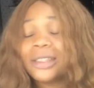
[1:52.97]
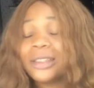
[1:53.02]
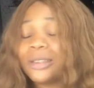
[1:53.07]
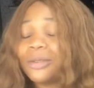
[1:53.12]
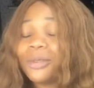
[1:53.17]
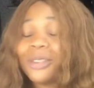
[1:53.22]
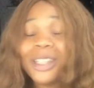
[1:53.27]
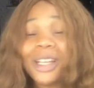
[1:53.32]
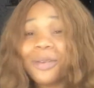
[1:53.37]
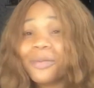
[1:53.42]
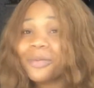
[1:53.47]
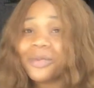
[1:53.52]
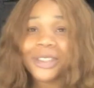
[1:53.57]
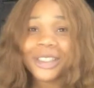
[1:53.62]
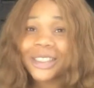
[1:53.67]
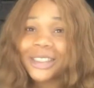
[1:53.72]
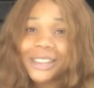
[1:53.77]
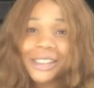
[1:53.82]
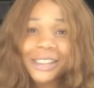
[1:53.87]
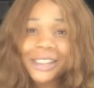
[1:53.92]
when I'm
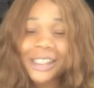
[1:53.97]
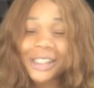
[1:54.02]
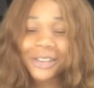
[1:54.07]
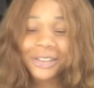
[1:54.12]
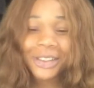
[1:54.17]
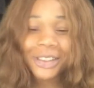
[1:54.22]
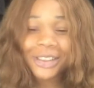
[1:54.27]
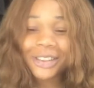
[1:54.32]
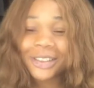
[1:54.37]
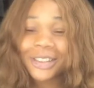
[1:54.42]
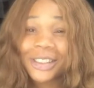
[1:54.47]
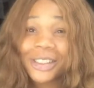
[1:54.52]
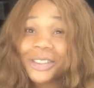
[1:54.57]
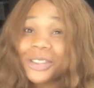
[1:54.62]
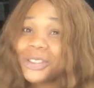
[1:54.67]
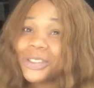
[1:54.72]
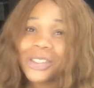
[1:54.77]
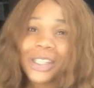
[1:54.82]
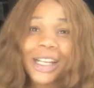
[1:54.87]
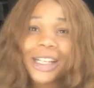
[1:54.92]
bringing it out, it's
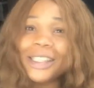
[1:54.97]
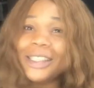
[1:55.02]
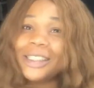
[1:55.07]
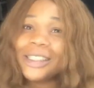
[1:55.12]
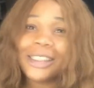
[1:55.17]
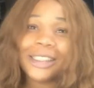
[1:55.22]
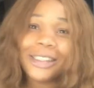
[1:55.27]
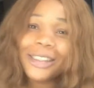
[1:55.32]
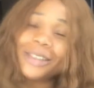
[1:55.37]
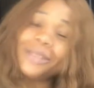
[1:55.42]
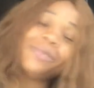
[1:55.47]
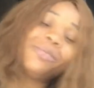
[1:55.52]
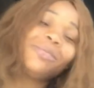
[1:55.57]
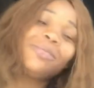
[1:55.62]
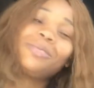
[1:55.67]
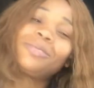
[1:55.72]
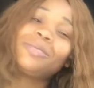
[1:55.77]
usually